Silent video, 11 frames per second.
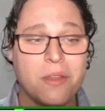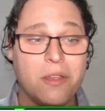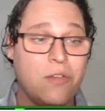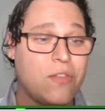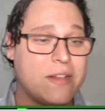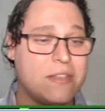
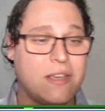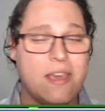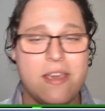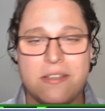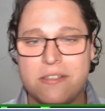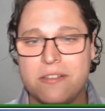If that's the
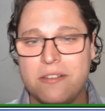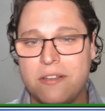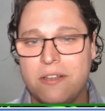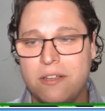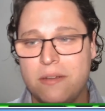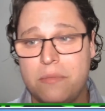case,
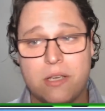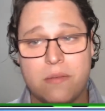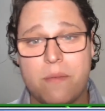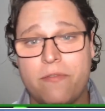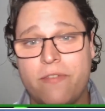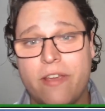pick him
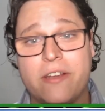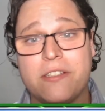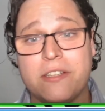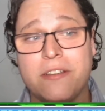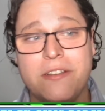up in fantasy.